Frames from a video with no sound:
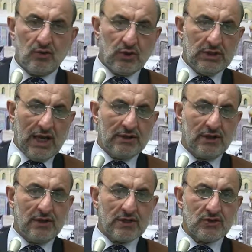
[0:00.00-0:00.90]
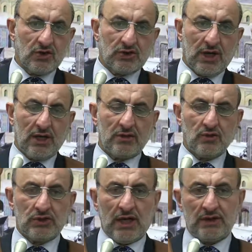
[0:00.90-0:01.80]
which hadith is not right,
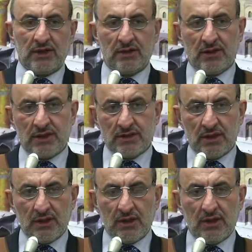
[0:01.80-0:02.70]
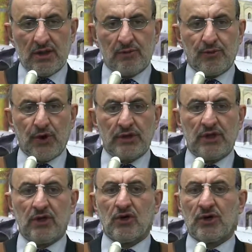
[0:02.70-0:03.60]
which hadith is
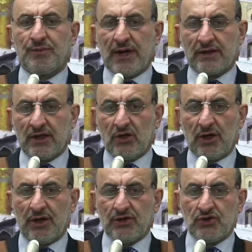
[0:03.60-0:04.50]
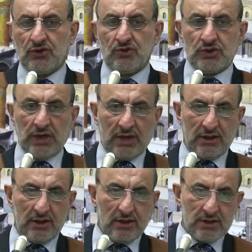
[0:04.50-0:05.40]
pointing on particular issue, which
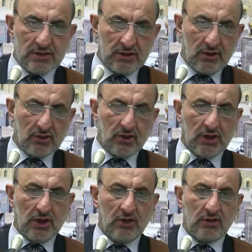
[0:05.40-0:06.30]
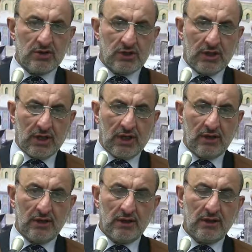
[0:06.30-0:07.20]
hadith is talking on
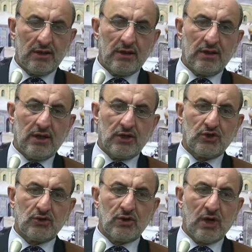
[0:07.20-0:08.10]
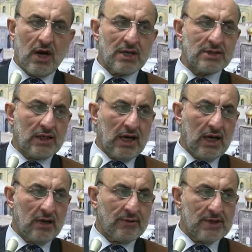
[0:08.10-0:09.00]
general issue, khas and
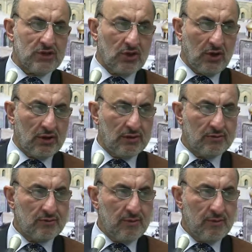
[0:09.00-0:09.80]
am, and so on.